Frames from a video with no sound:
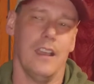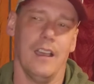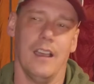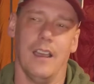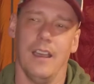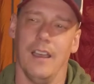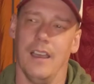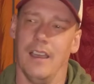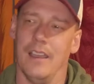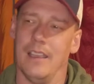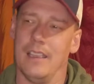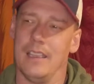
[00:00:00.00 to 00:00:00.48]

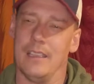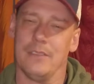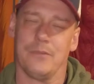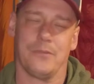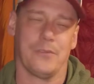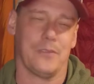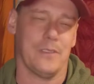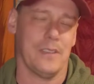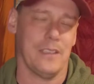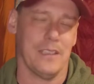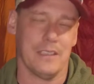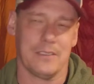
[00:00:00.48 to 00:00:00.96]
Uh,
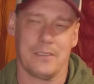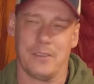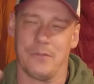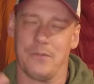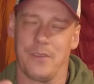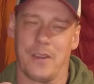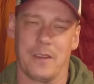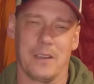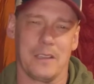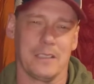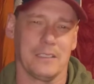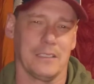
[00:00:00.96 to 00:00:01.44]
if at the
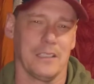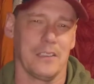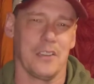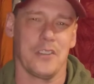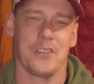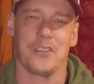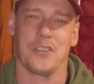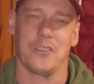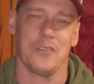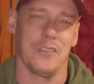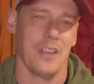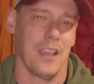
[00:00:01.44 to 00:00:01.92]
very
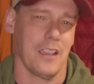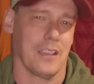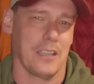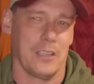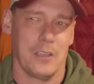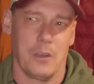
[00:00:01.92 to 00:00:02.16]
least you're not